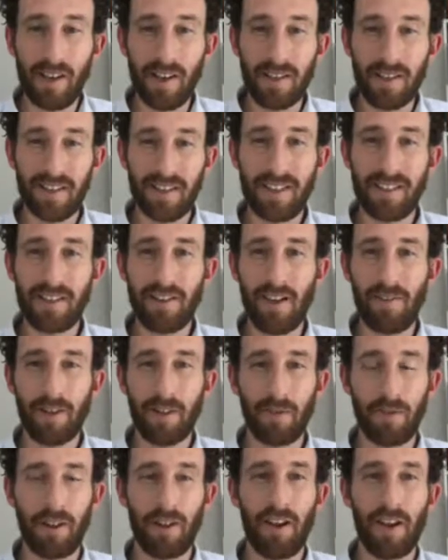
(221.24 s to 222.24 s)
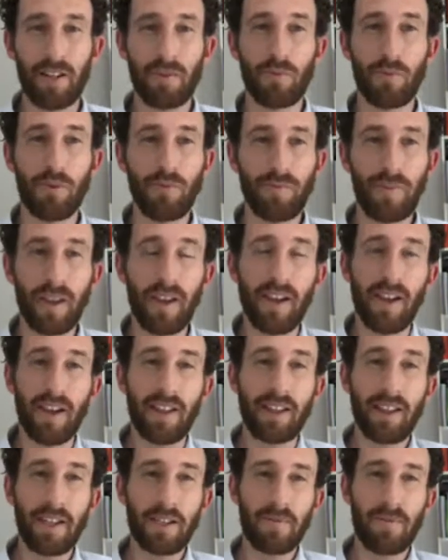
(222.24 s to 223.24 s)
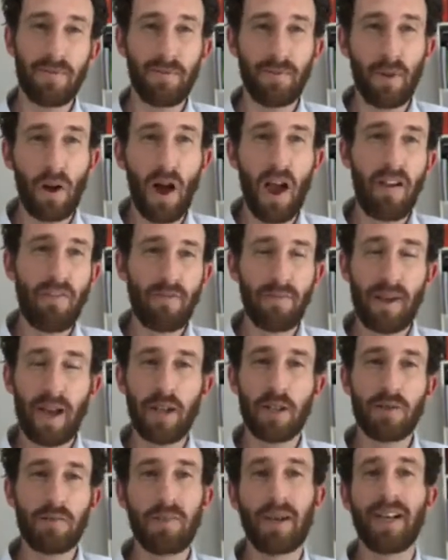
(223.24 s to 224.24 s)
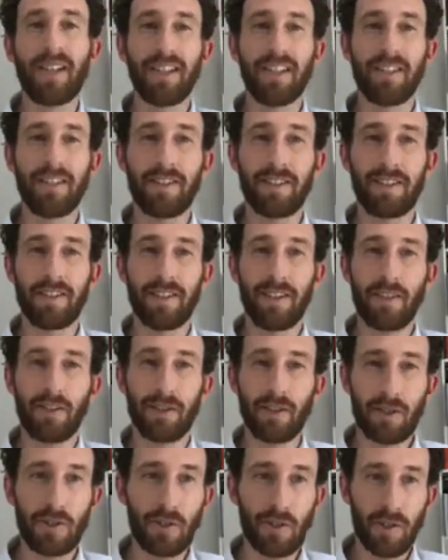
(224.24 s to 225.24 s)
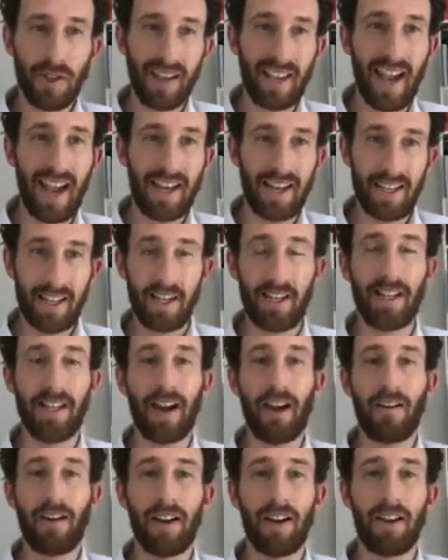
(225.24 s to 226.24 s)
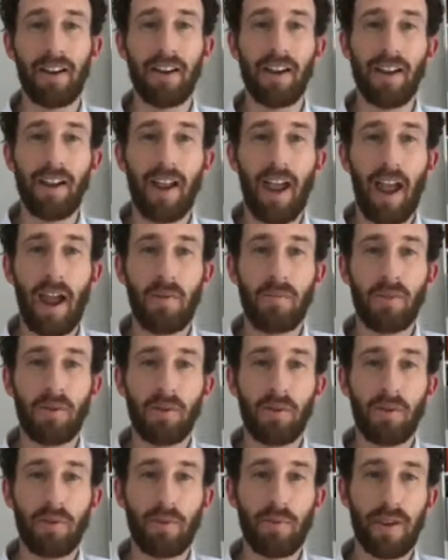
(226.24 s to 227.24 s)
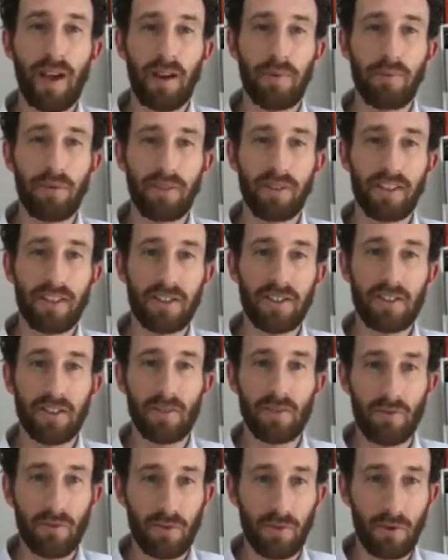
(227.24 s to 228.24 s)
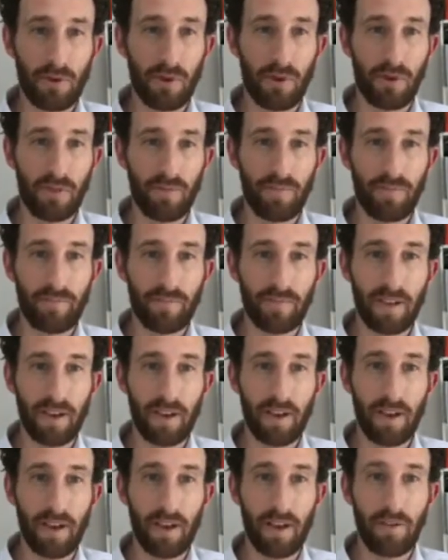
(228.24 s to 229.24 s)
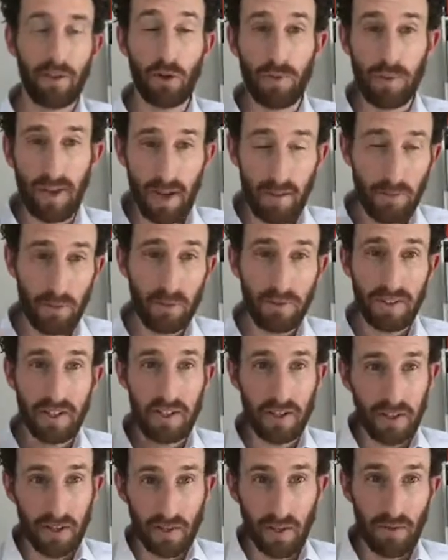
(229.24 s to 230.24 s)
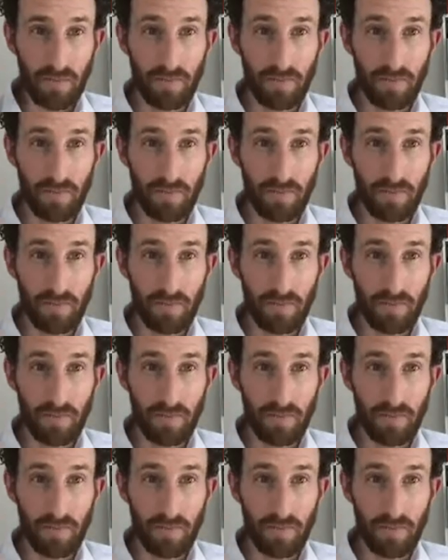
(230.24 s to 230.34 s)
So let's dive into it, guys. Well, there's 5 major pillars to gaining clarity. And Paul, you'll be able to put this through, you'll be able to put this